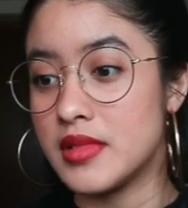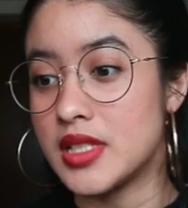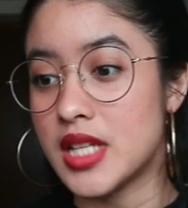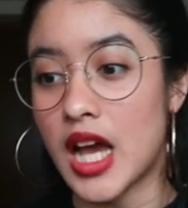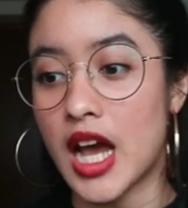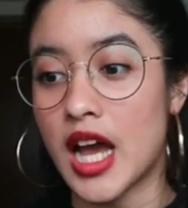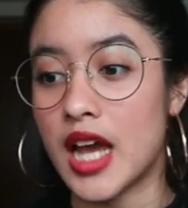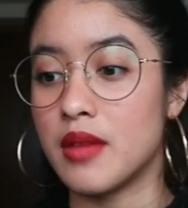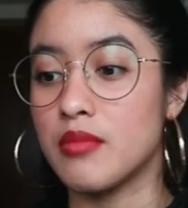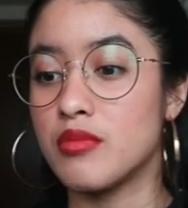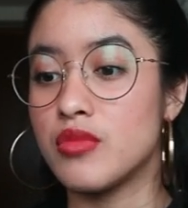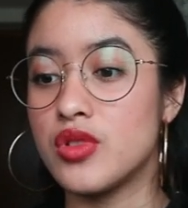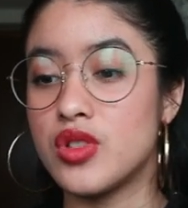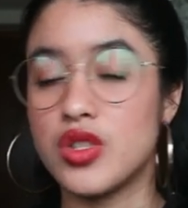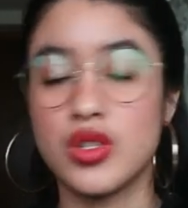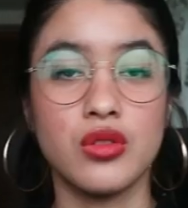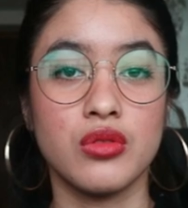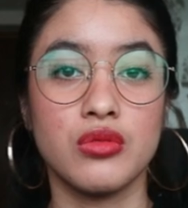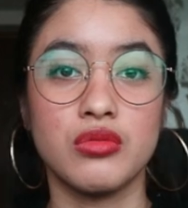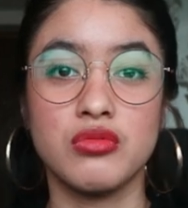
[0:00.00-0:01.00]
time
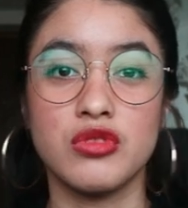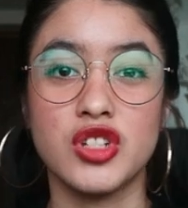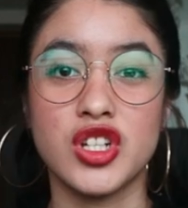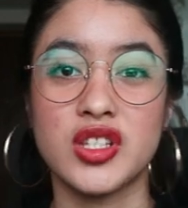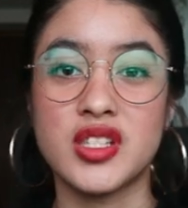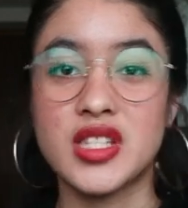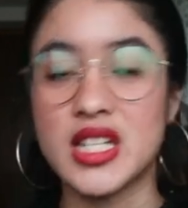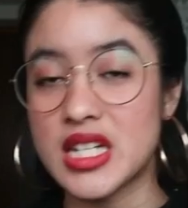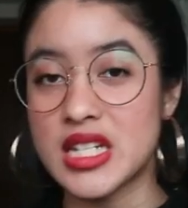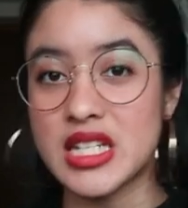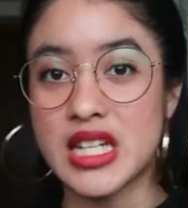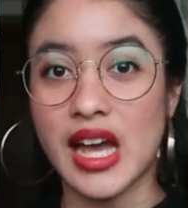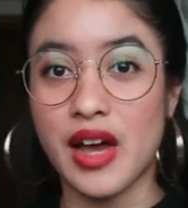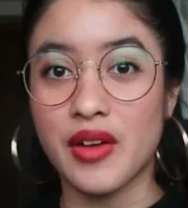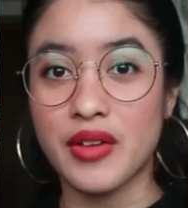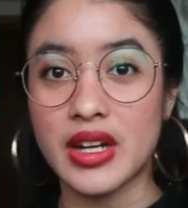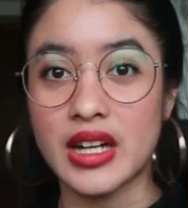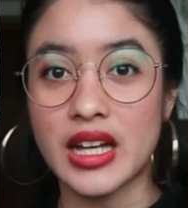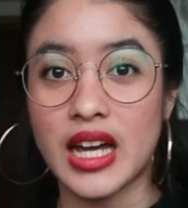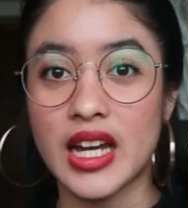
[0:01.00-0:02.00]
to just sit
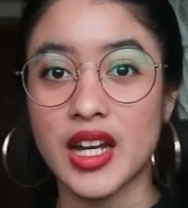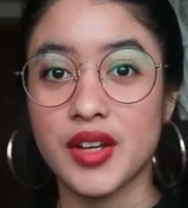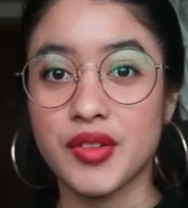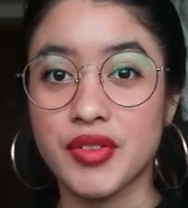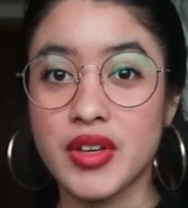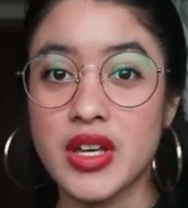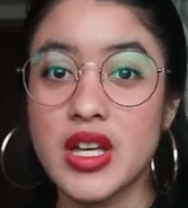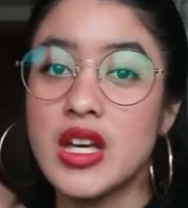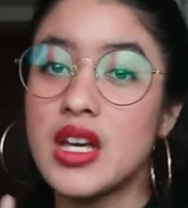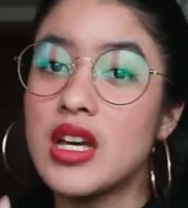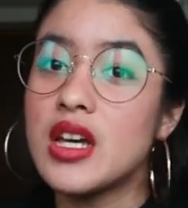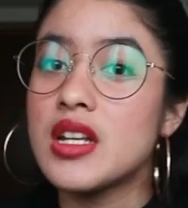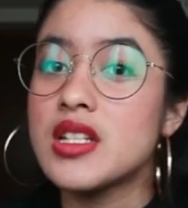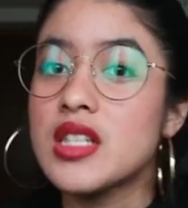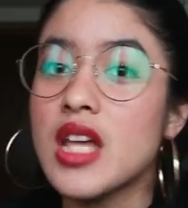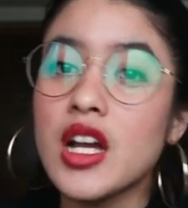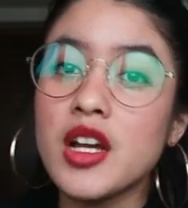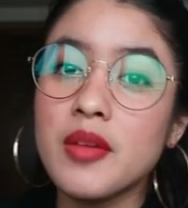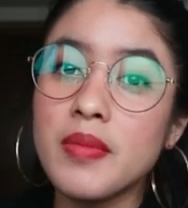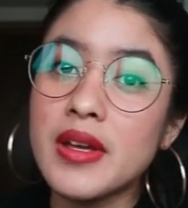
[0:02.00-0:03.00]
down and kind of
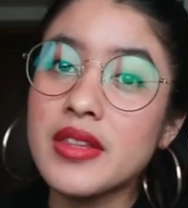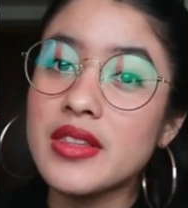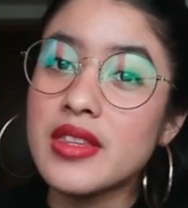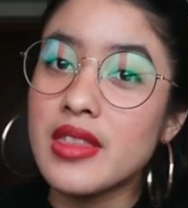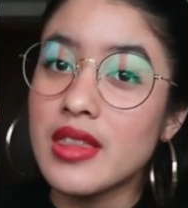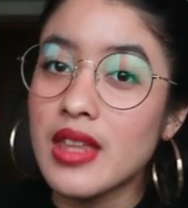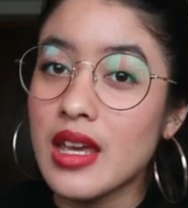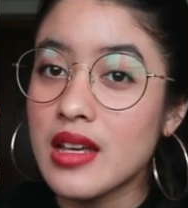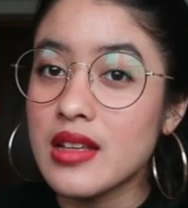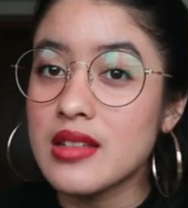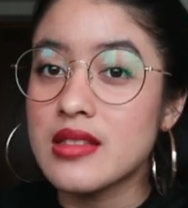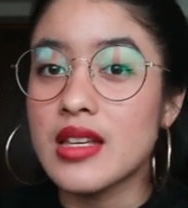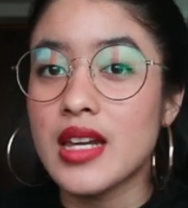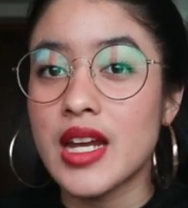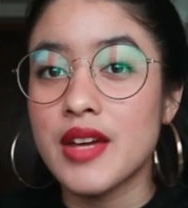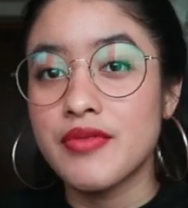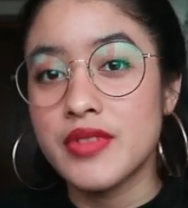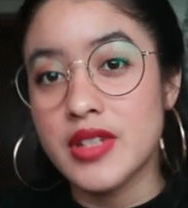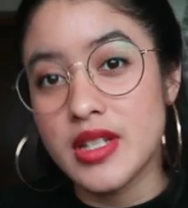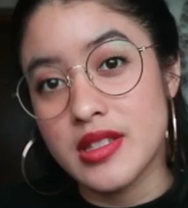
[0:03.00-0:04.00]
talk about things
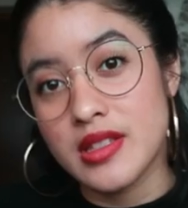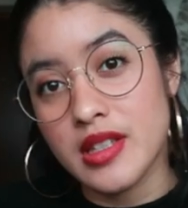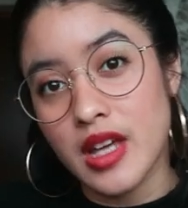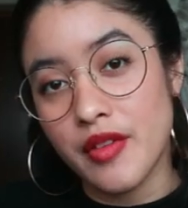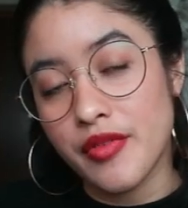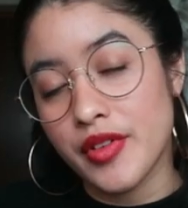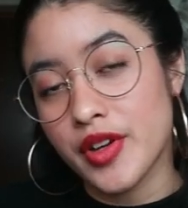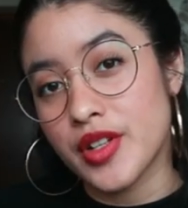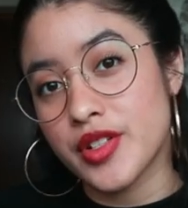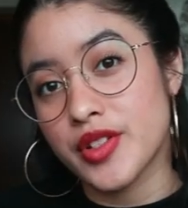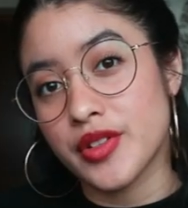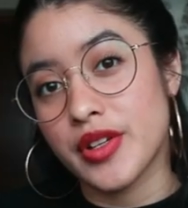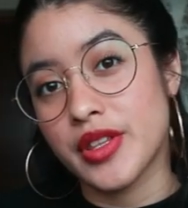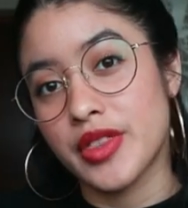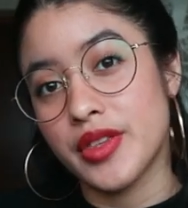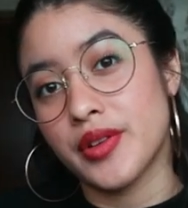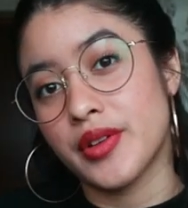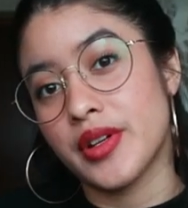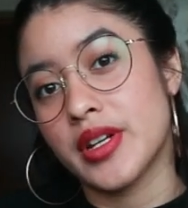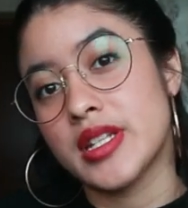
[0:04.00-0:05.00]
that I've discovered
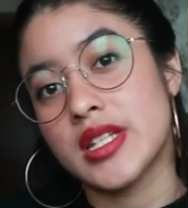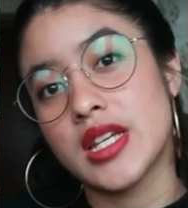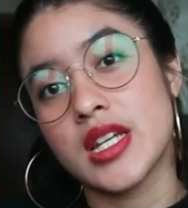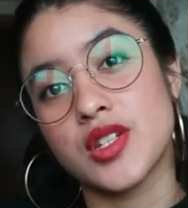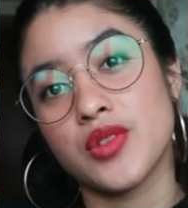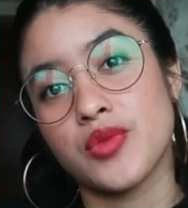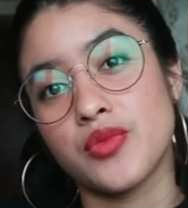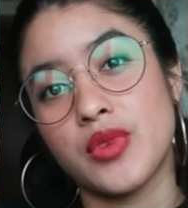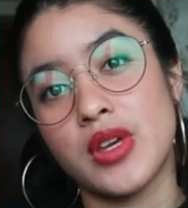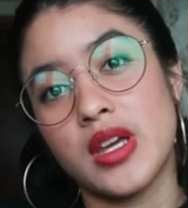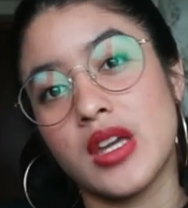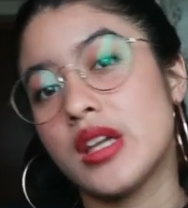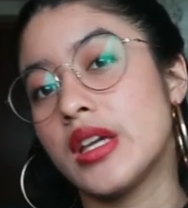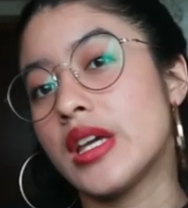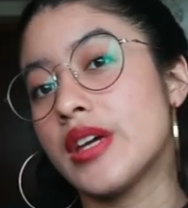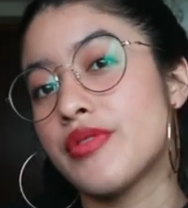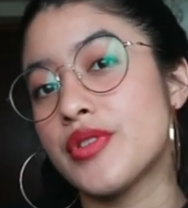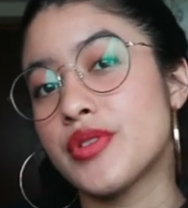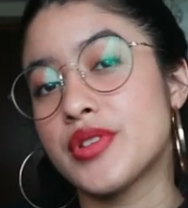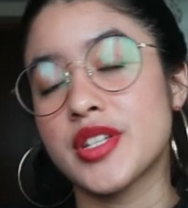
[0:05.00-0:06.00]
during the orientation
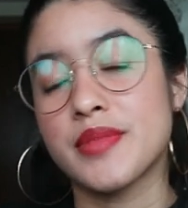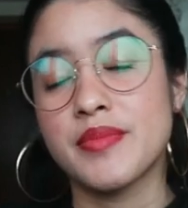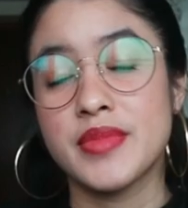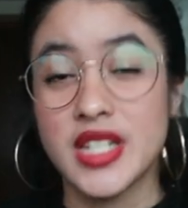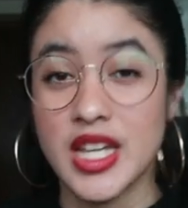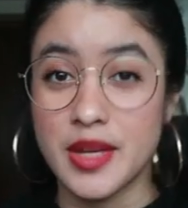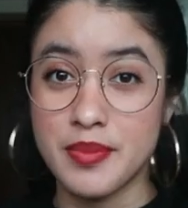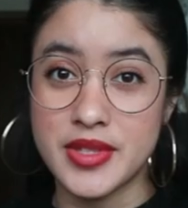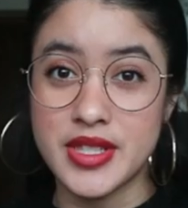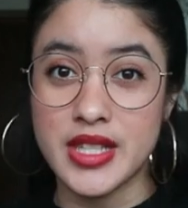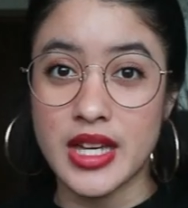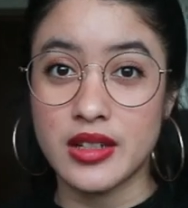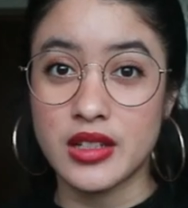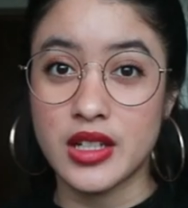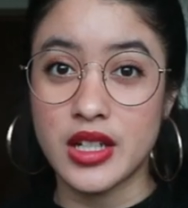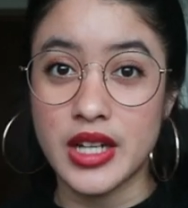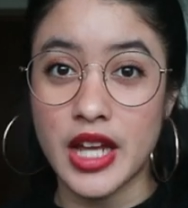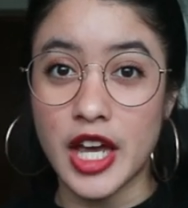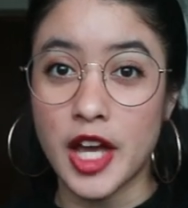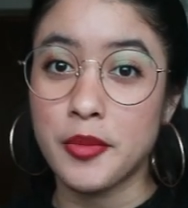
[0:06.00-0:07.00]
week, give you some tips
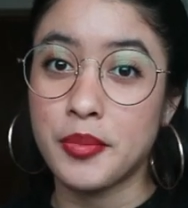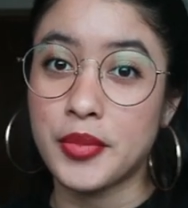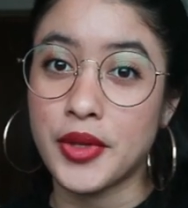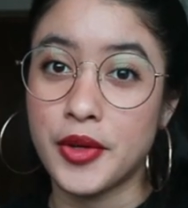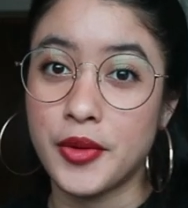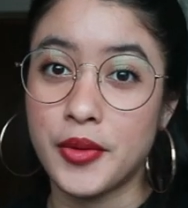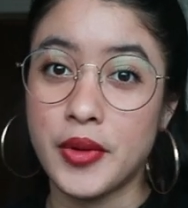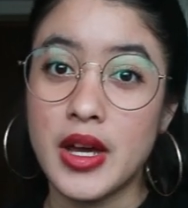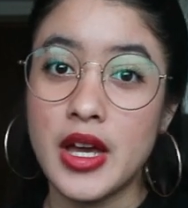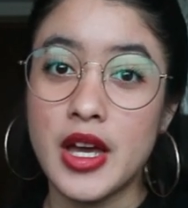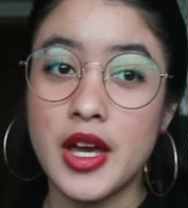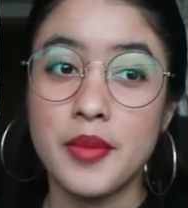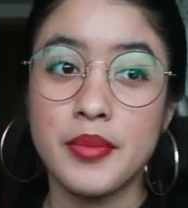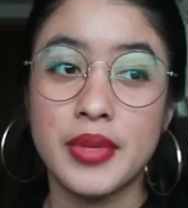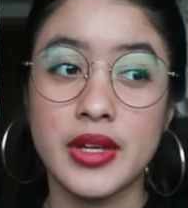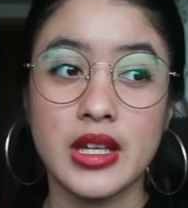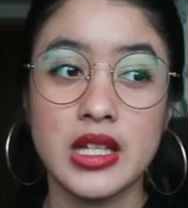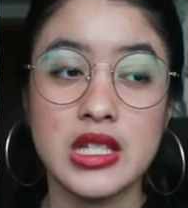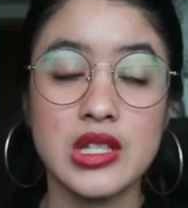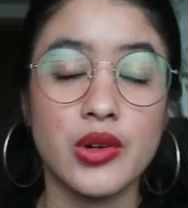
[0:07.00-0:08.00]
that could help you,
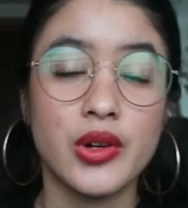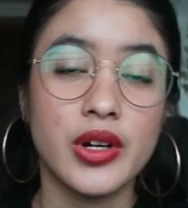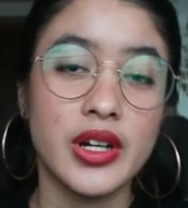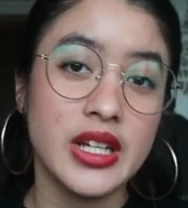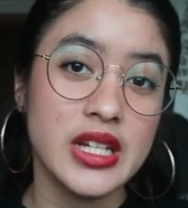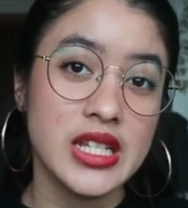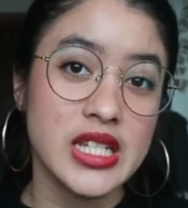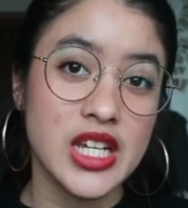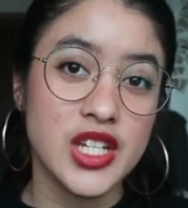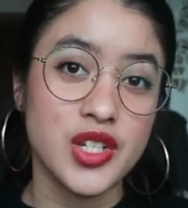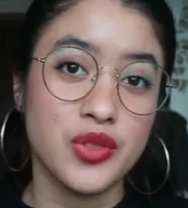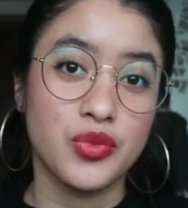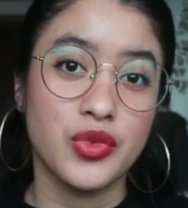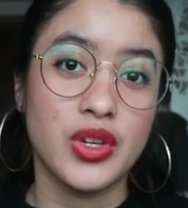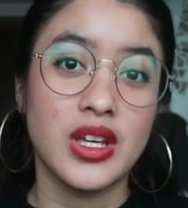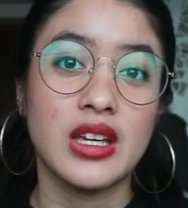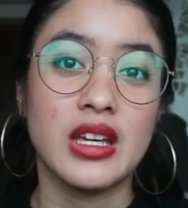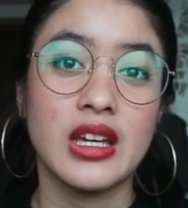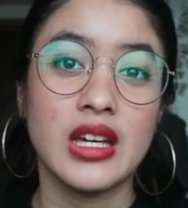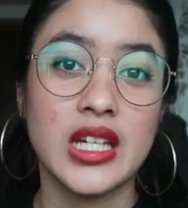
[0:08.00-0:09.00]
because orientation
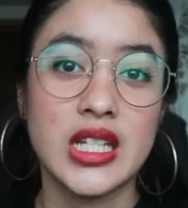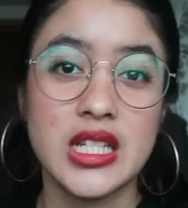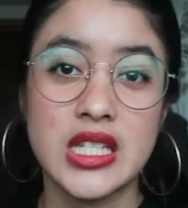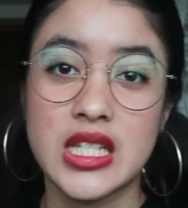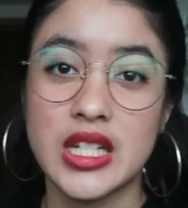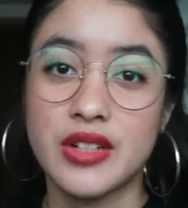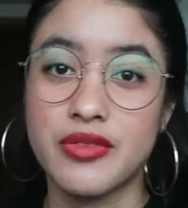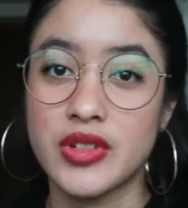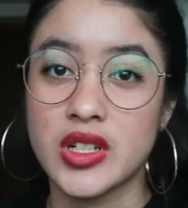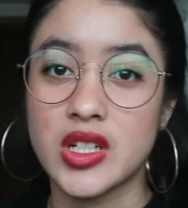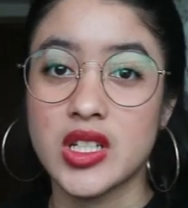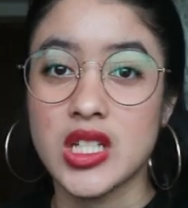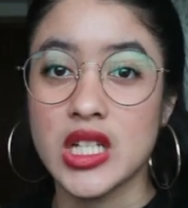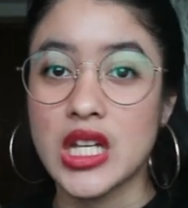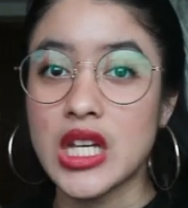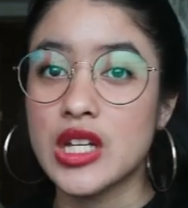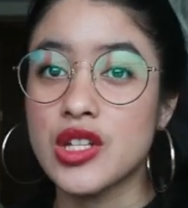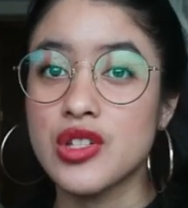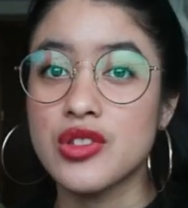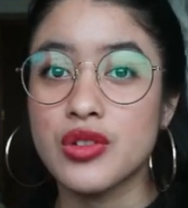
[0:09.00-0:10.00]
week is different
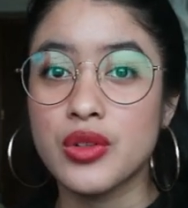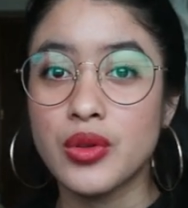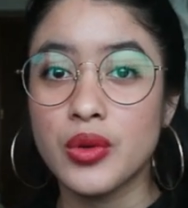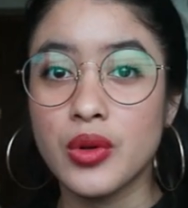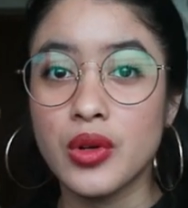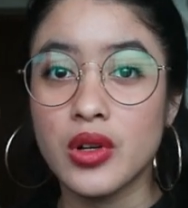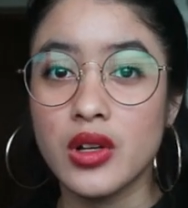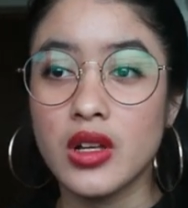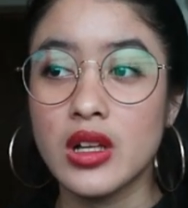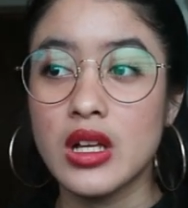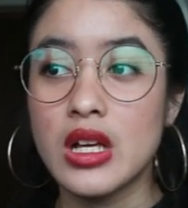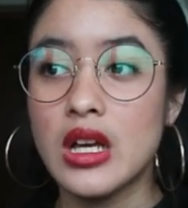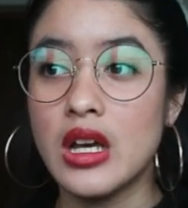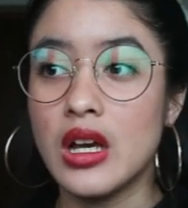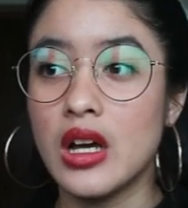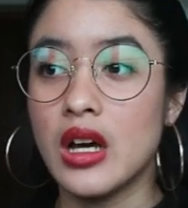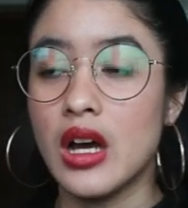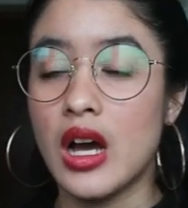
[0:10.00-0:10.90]
to each school,